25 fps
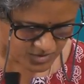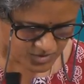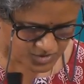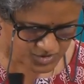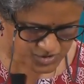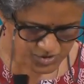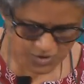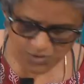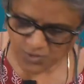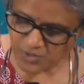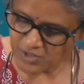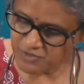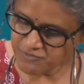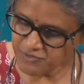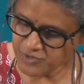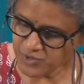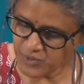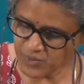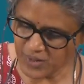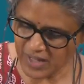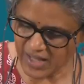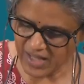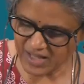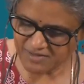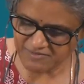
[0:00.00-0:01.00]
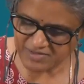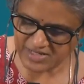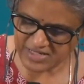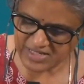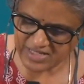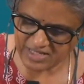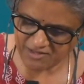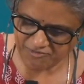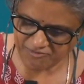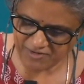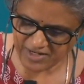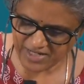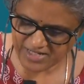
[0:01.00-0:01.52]
So, if you have a
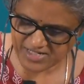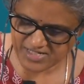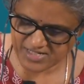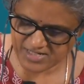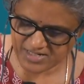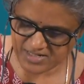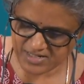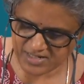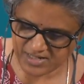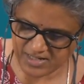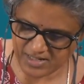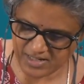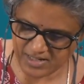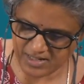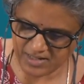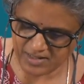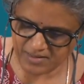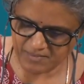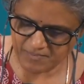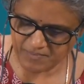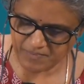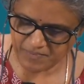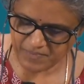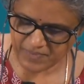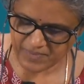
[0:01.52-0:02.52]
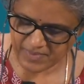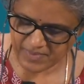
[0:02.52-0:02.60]
knee flexion um,